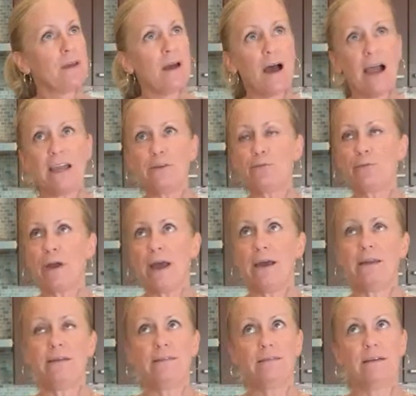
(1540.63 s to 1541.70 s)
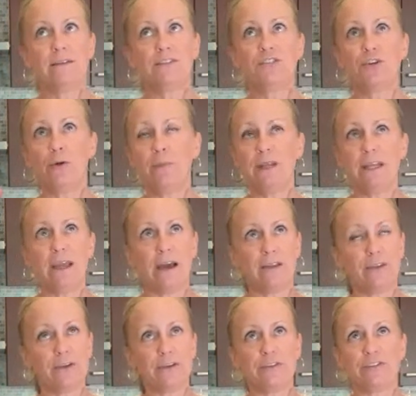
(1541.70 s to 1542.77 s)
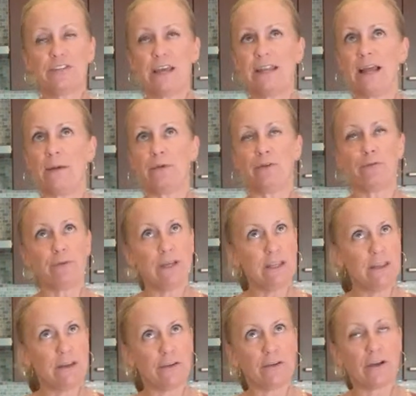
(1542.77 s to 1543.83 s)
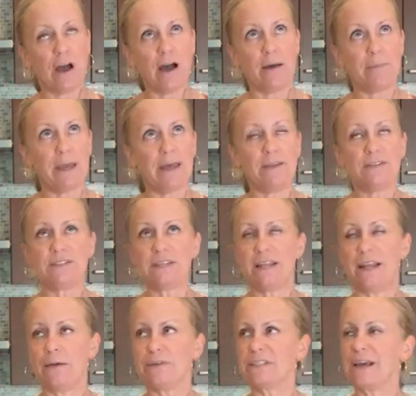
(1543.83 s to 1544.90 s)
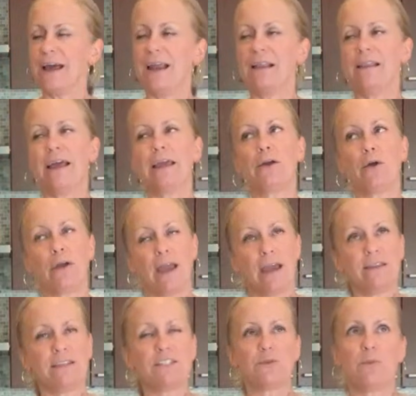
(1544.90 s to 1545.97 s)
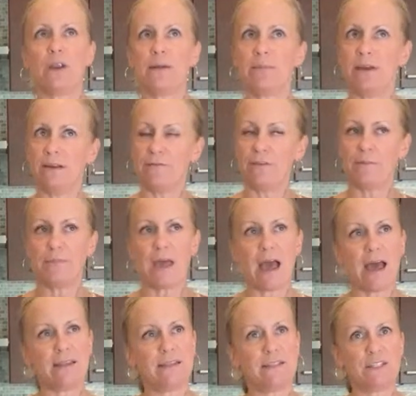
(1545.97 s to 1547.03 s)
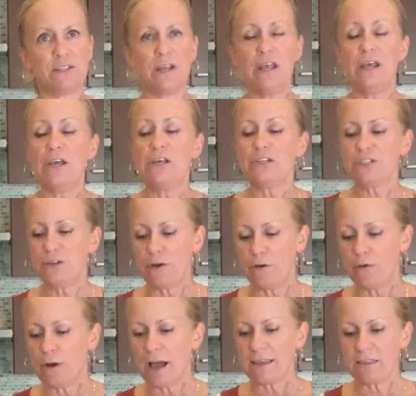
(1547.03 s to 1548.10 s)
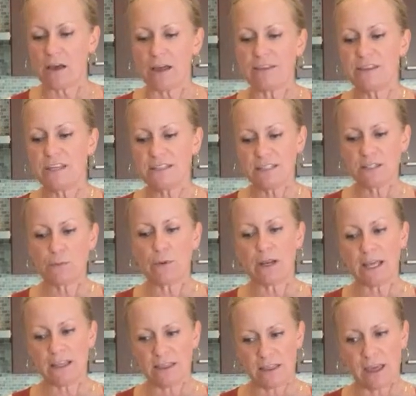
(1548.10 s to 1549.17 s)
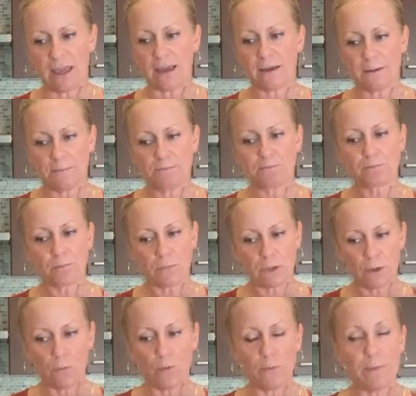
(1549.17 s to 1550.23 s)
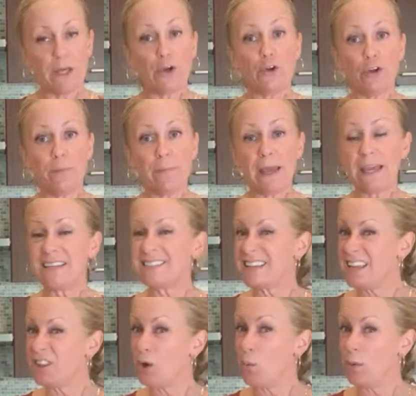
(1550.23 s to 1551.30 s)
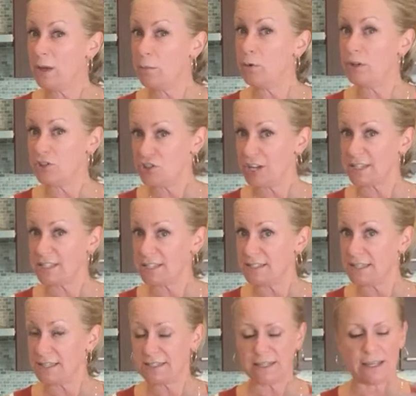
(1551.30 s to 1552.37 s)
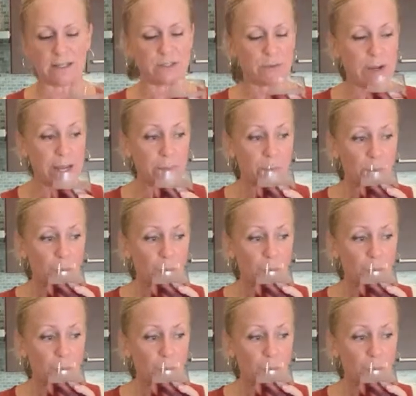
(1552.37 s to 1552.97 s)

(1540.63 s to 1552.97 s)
I'd read so many others, and I would read their comments, and I was kind of like, okay, this is what I'm getting from that. So I thought, this is what I think would be a good base, and then we will adjust the seasonings, right?